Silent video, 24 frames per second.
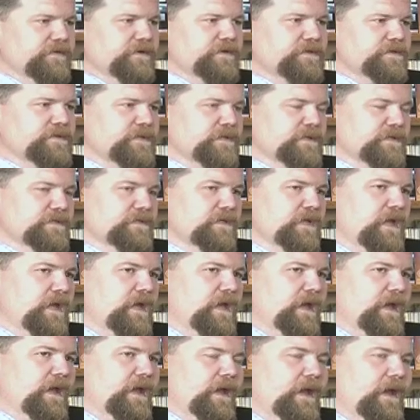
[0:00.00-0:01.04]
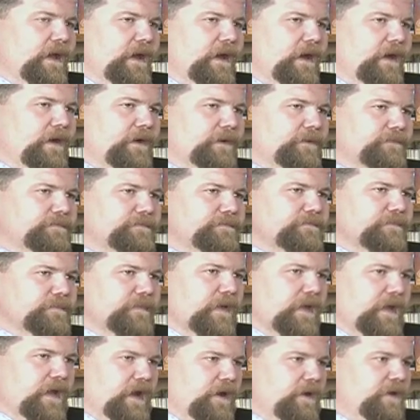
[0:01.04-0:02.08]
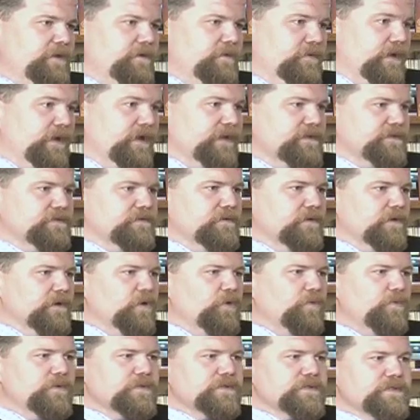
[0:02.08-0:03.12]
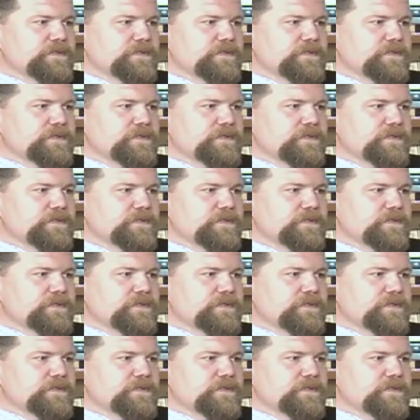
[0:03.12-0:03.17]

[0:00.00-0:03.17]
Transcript: various things, um, how it relates to the global